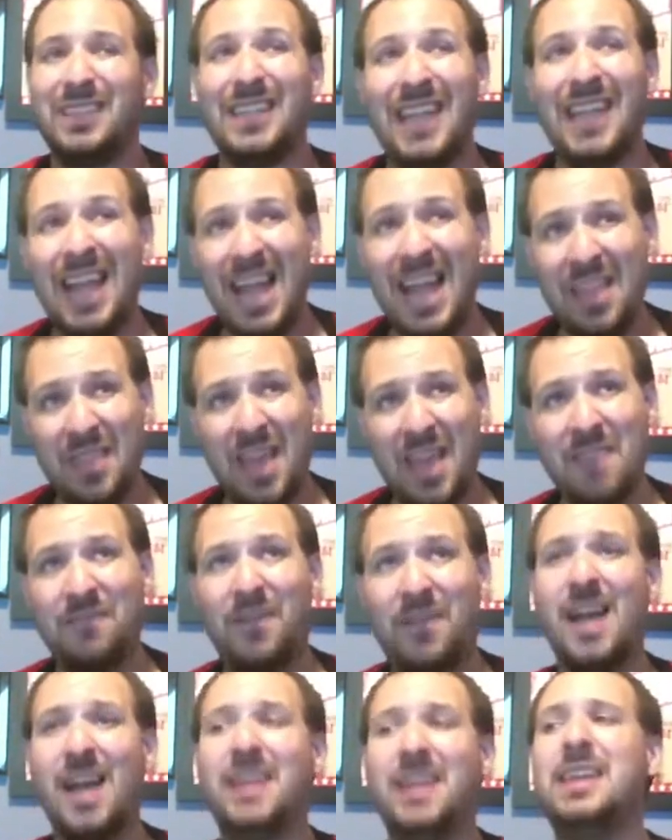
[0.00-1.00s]
And then
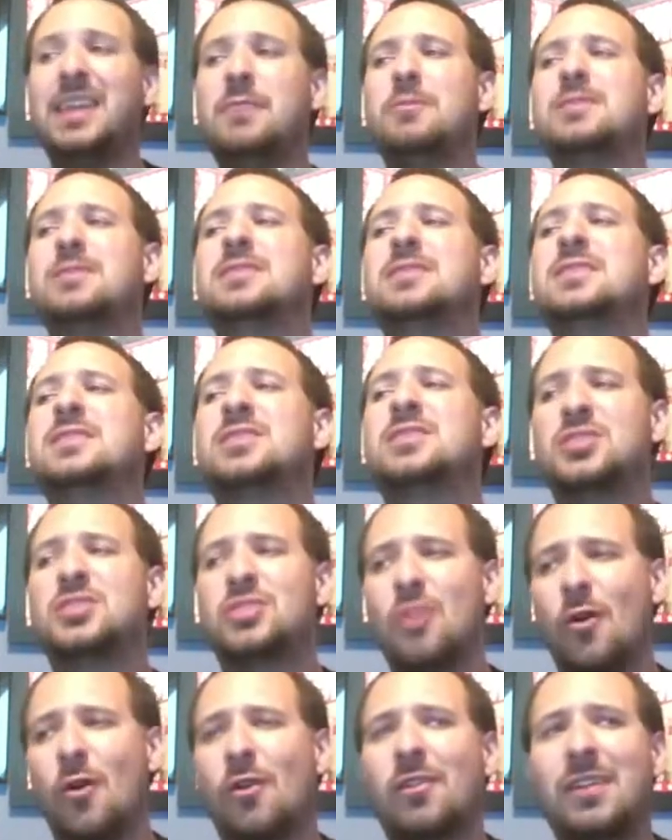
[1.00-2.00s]
finally was the
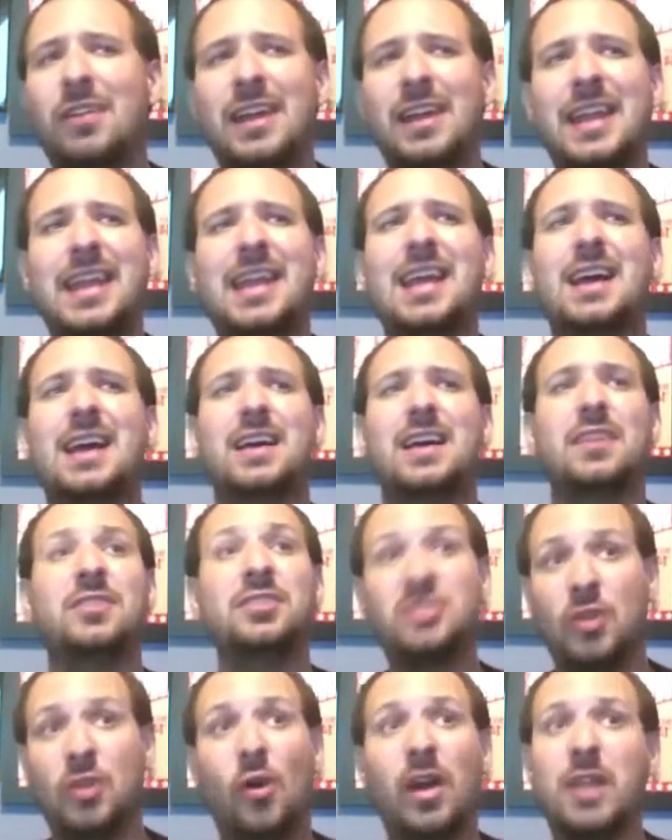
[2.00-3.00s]
story. The
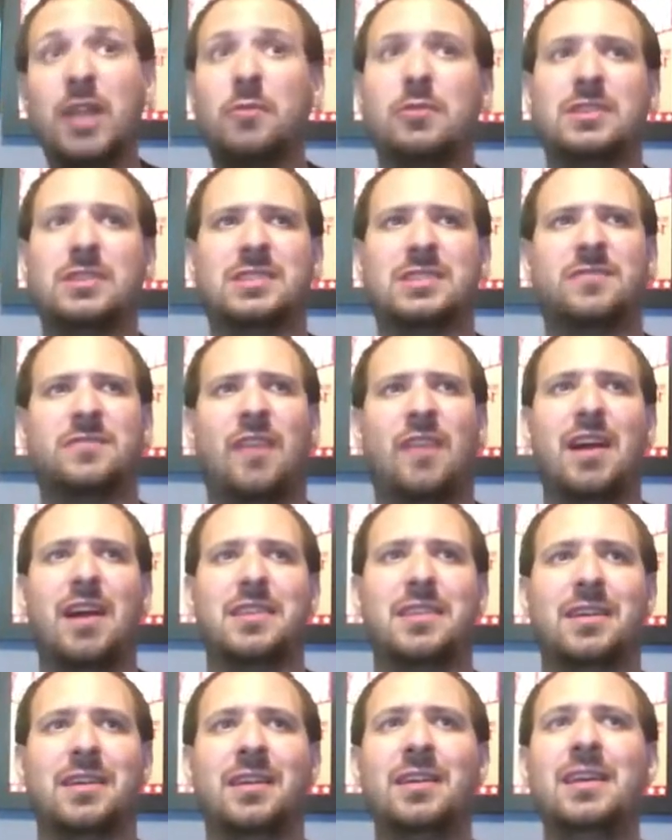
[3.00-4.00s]
story was fun.
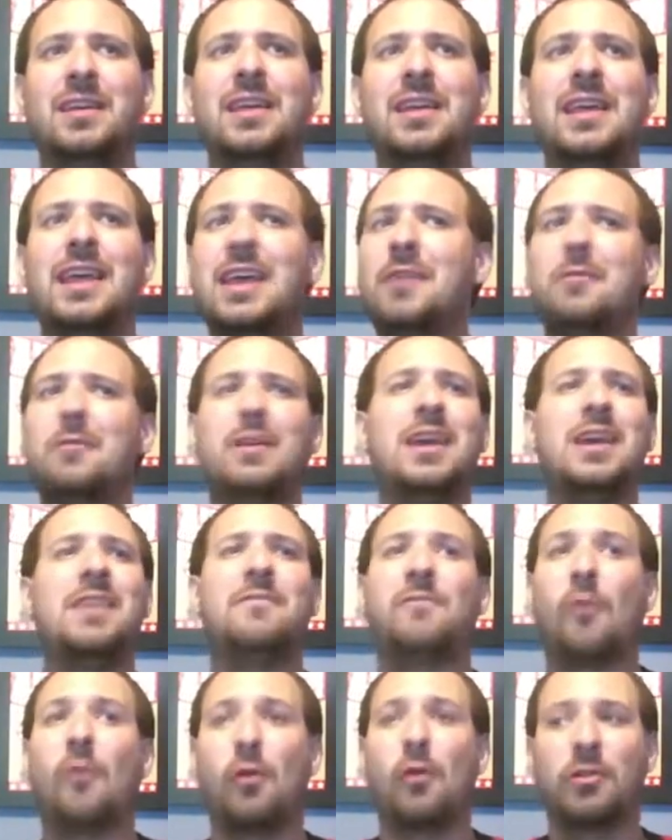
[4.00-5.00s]

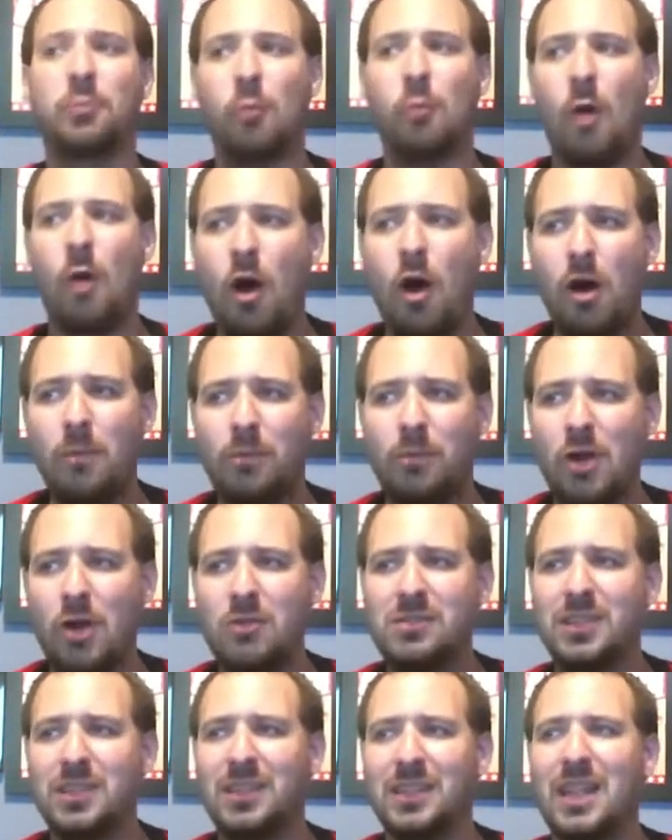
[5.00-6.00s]
It fourth wall
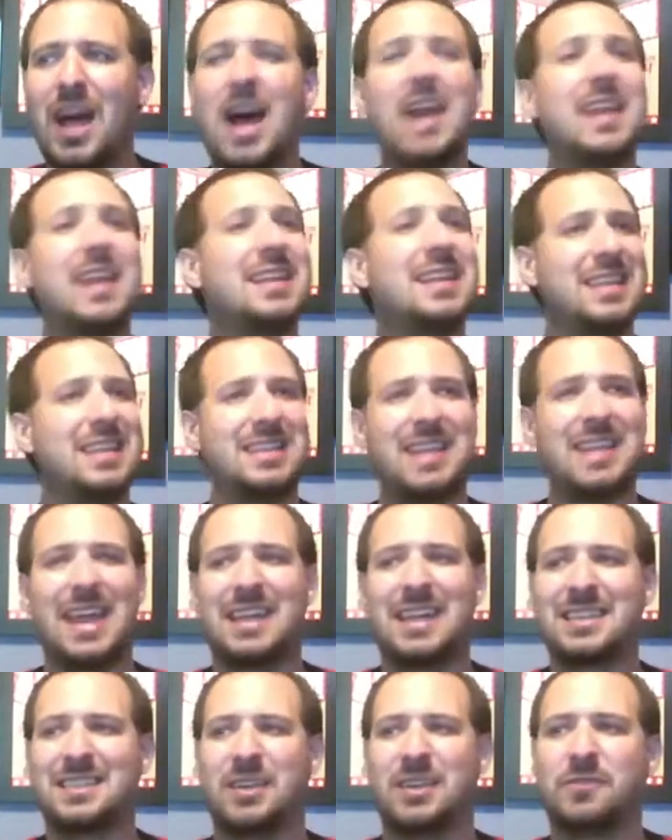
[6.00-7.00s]
broke a lot, it didn't take
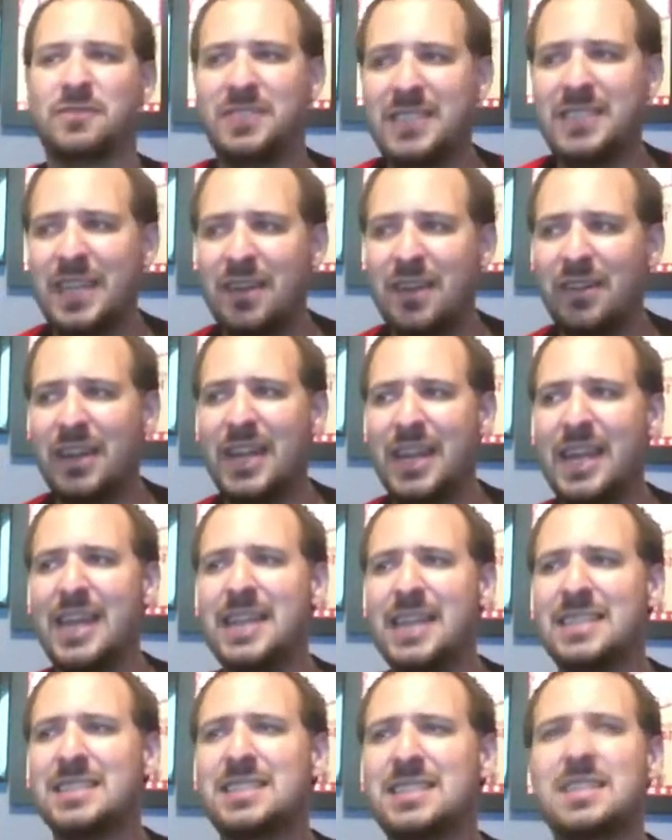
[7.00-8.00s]
itself
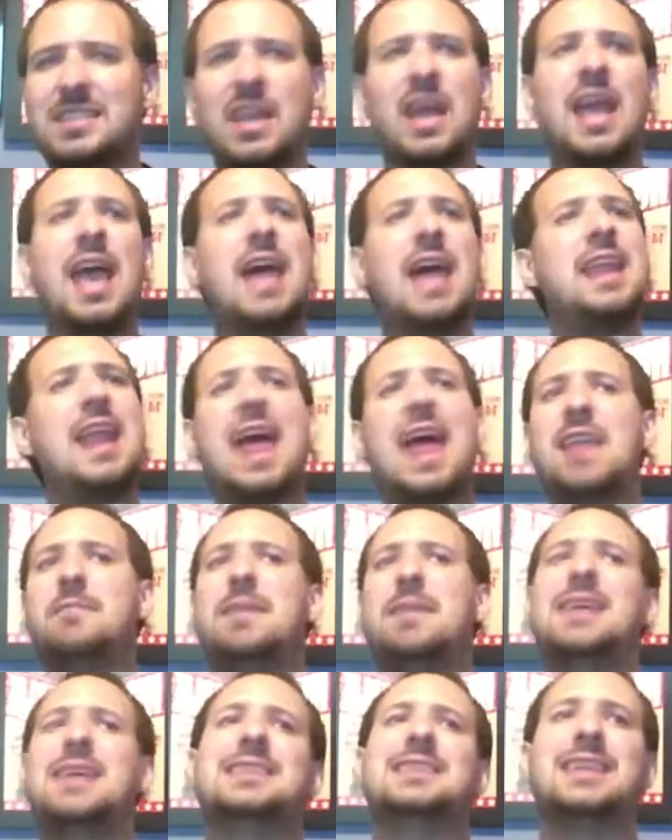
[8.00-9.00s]
serious, and it had
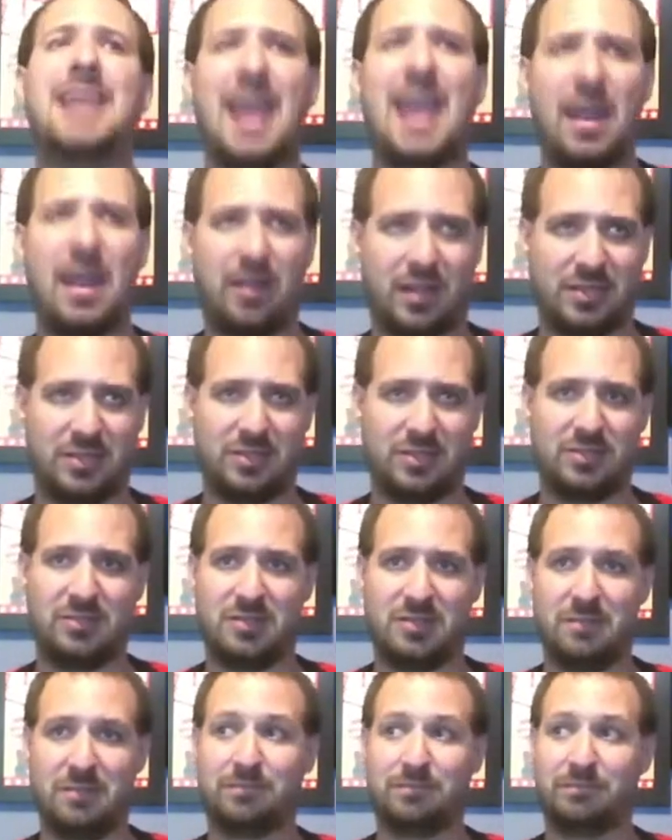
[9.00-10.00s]
amazing
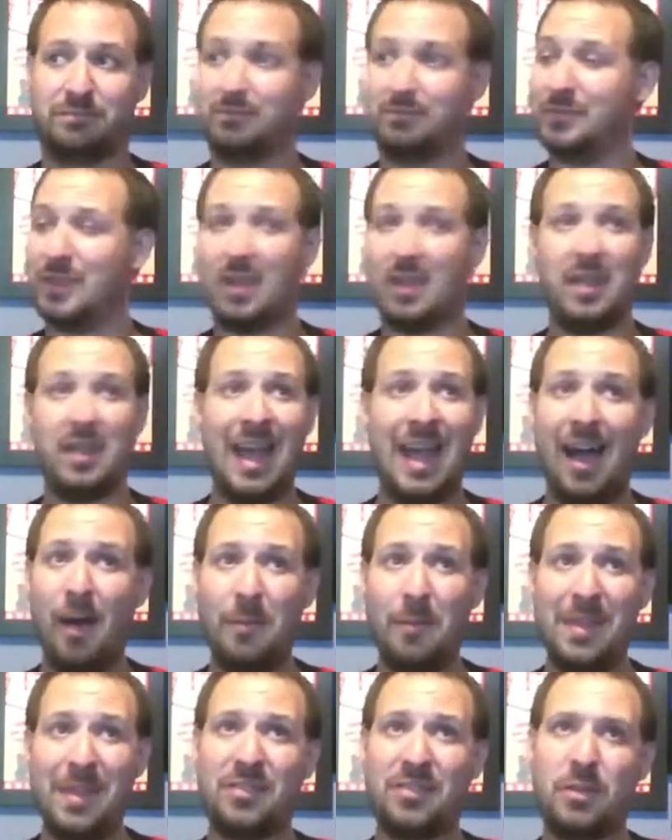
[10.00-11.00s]
characters. Now,
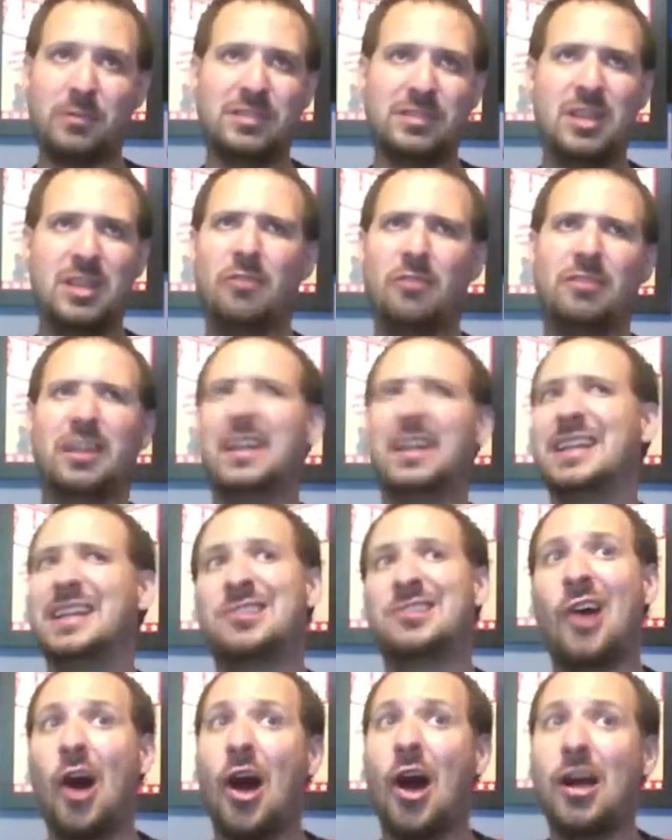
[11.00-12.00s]
albeit there was no really
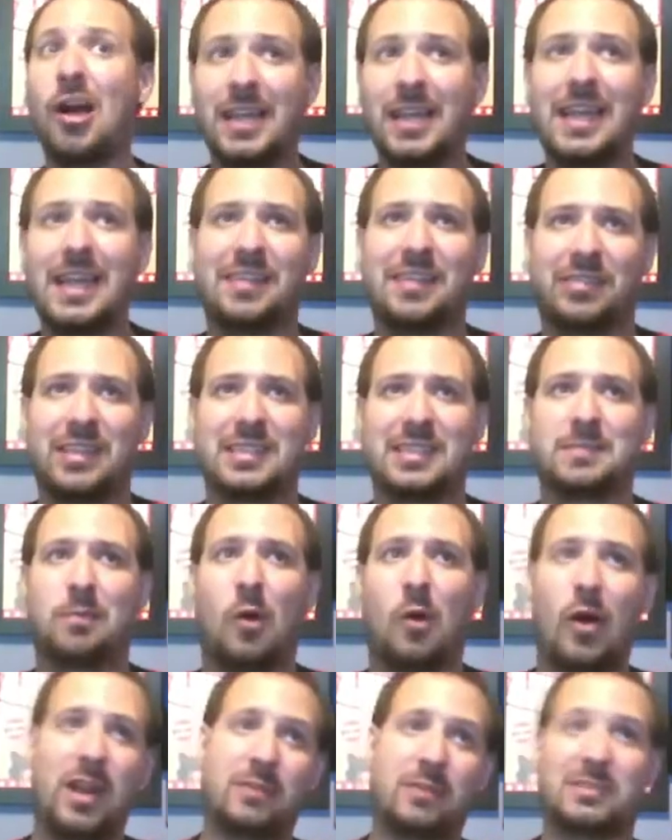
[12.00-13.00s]
talking at this
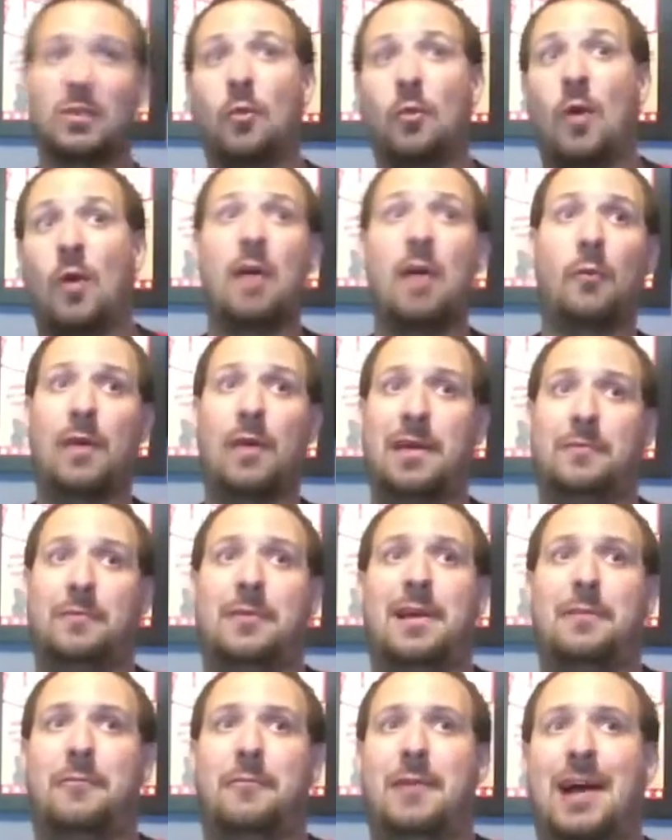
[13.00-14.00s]
point, it was wah, wah,
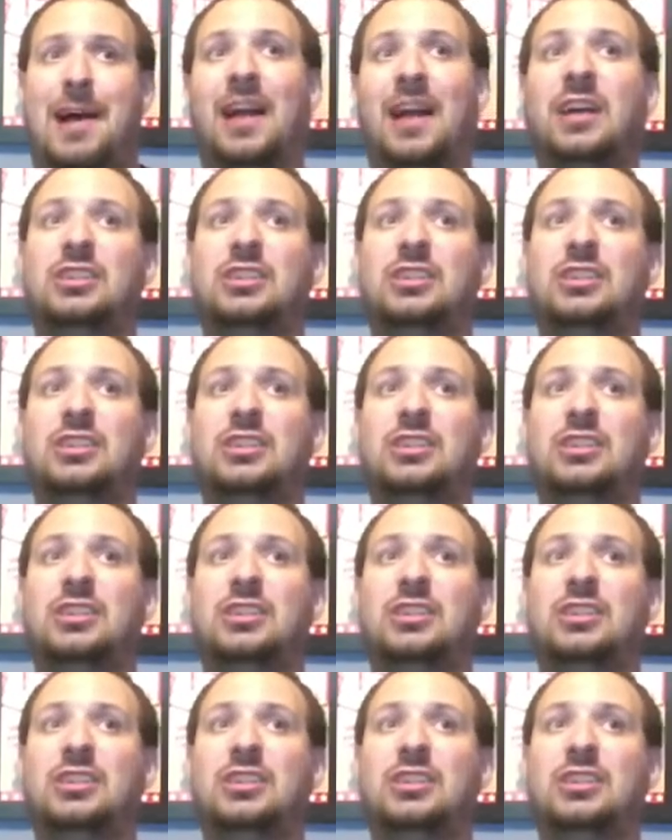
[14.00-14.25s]
wah, wah.